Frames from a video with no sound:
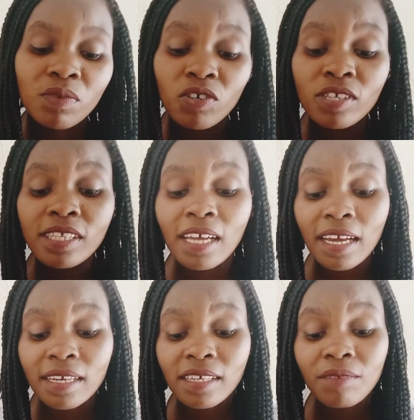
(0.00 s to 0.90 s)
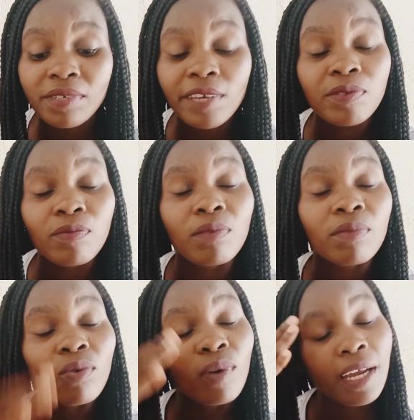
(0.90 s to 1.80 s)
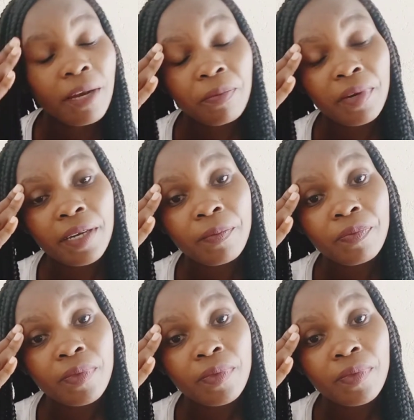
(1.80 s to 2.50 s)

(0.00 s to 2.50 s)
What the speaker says: because there are sometimes maybe unaamka